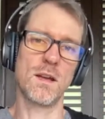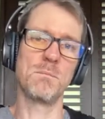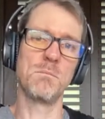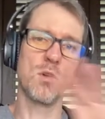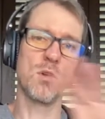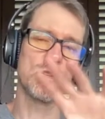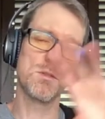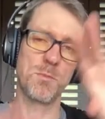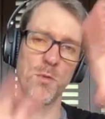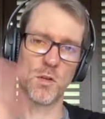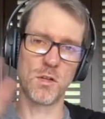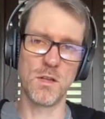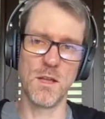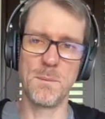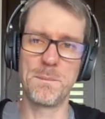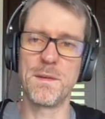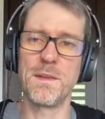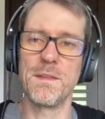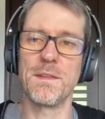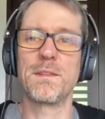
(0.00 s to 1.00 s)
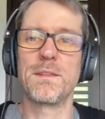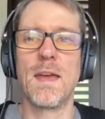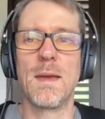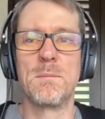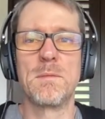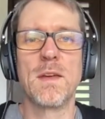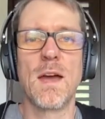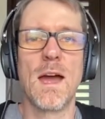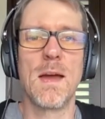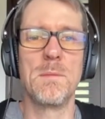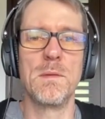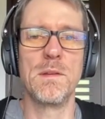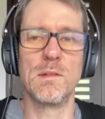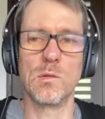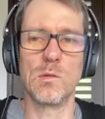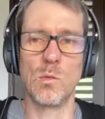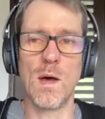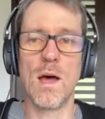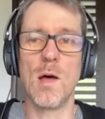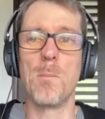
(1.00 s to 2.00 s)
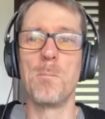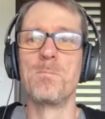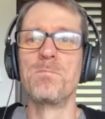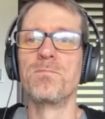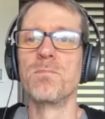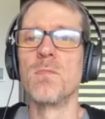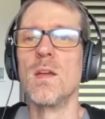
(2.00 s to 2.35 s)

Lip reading: multiple clips at the same time as well.